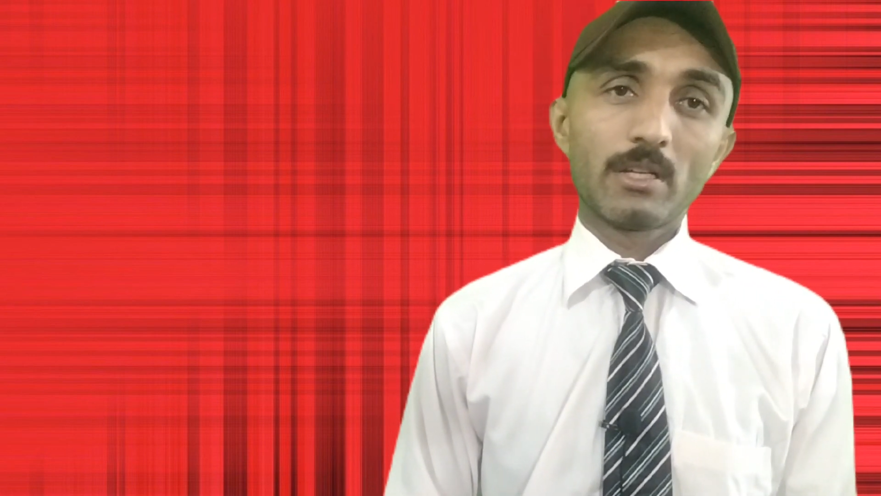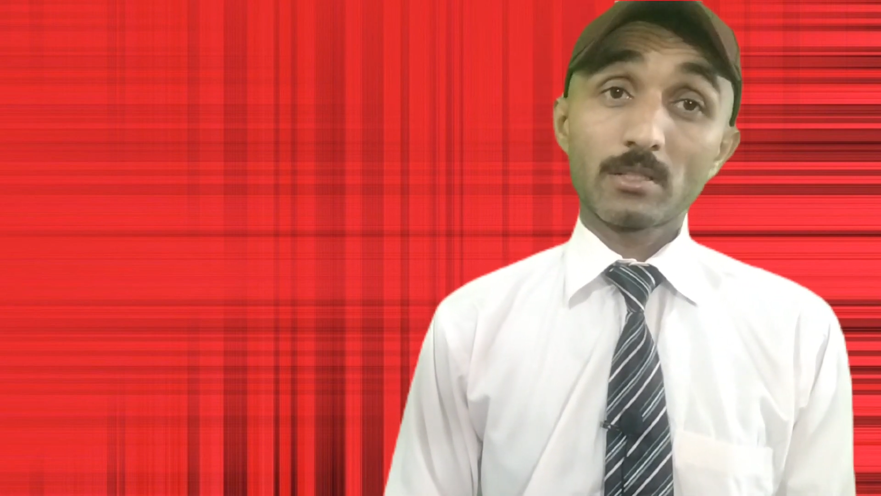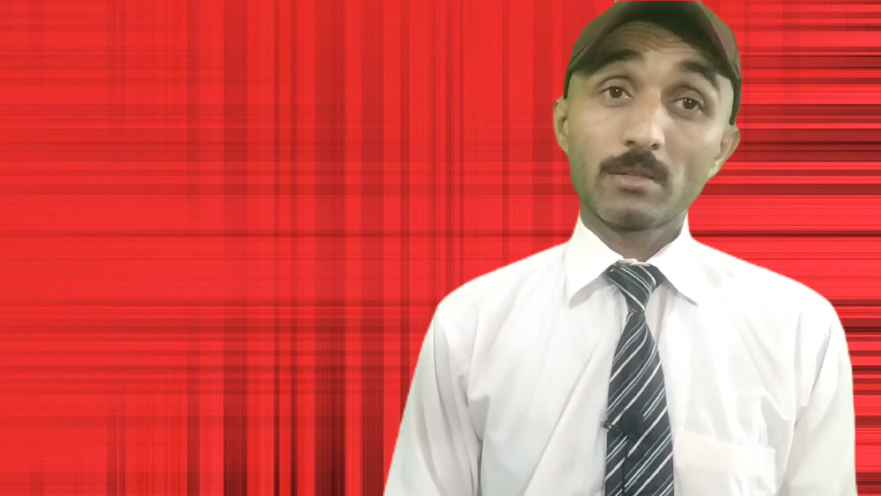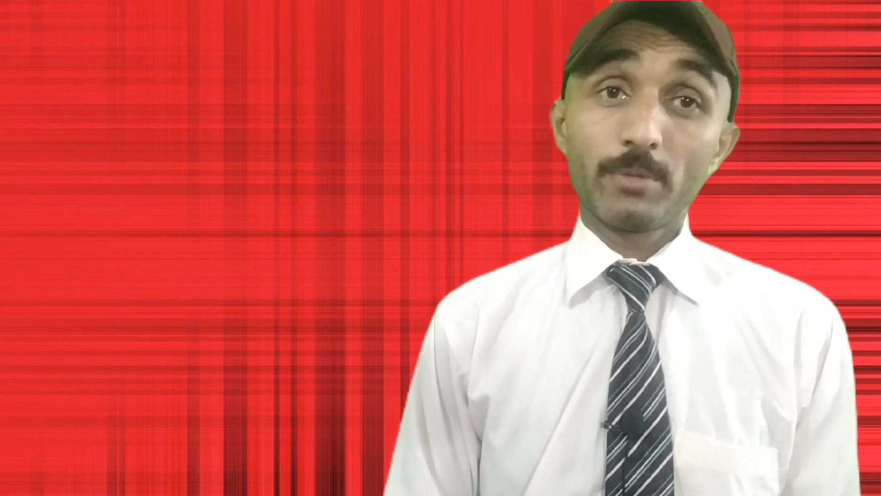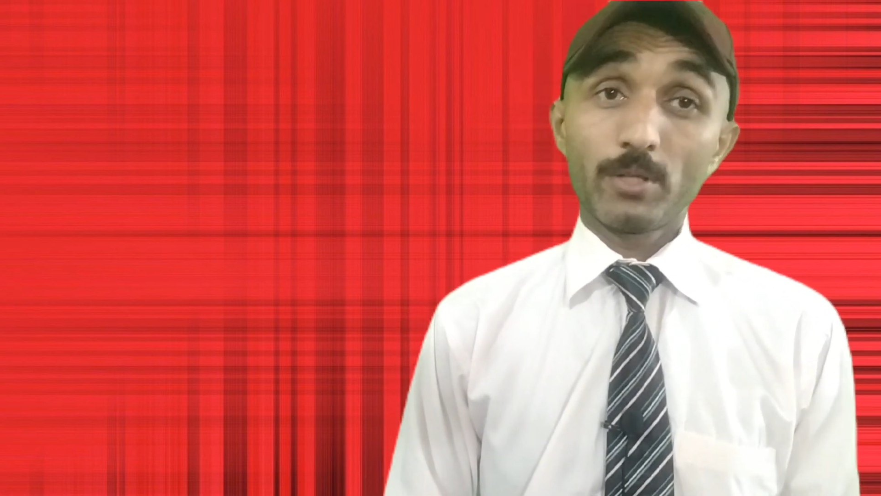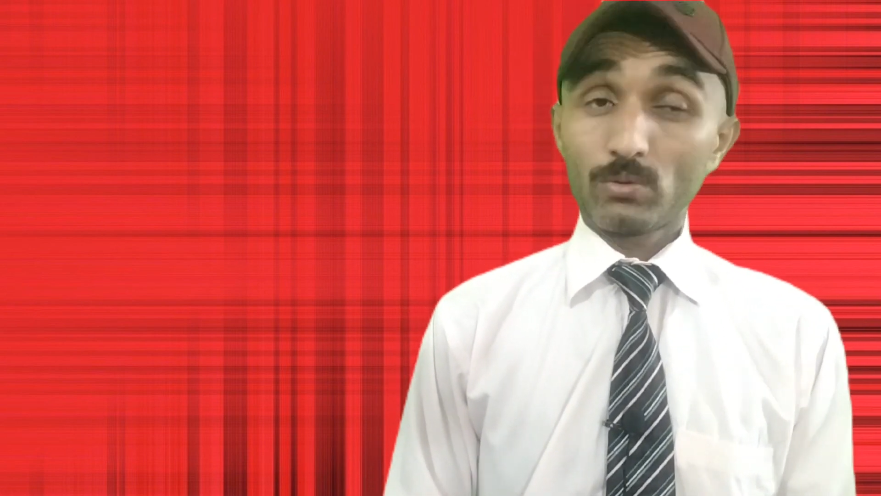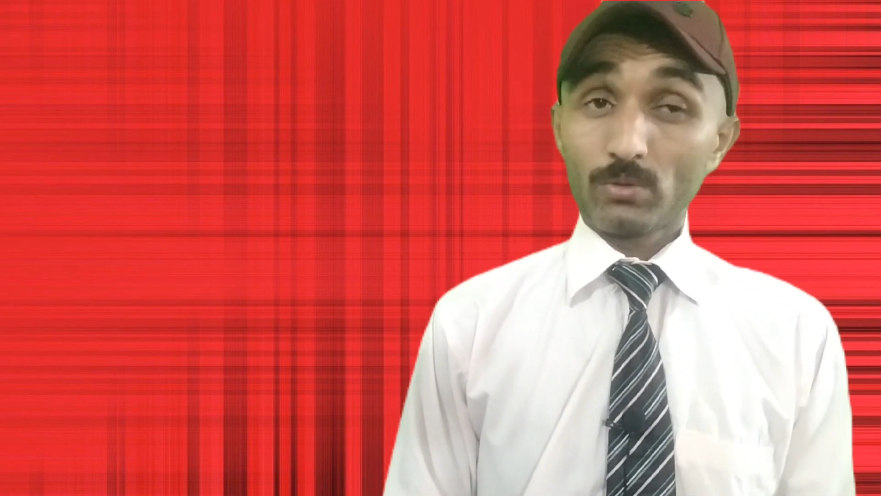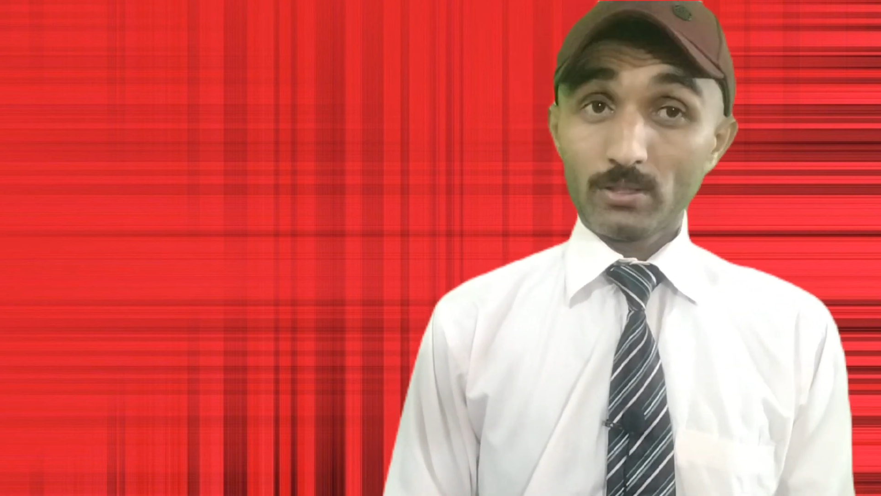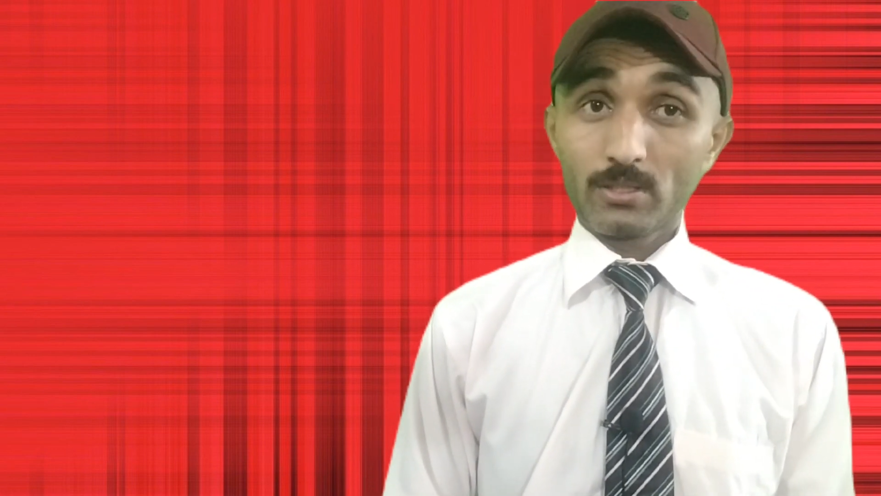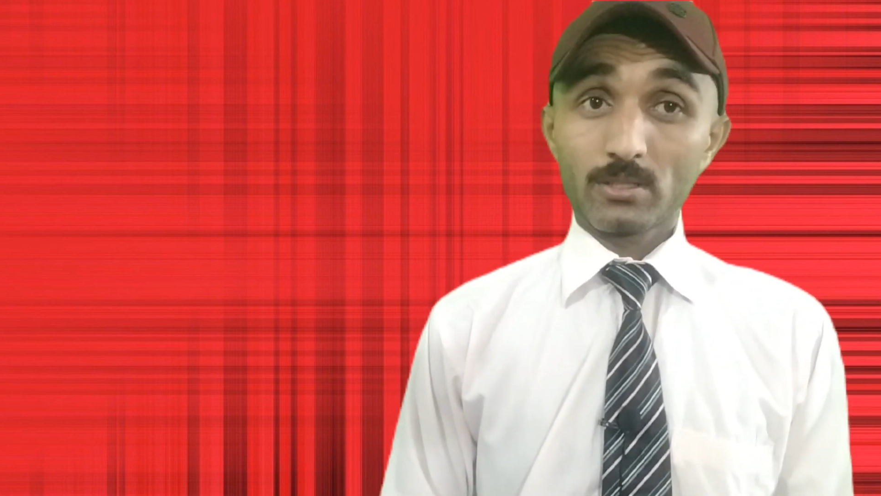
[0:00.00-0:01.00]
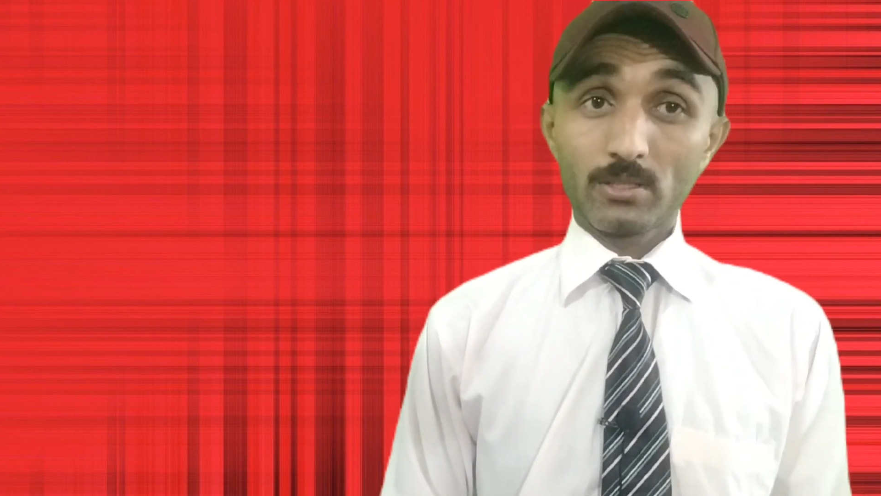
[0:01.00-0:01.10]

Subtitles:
as compared to other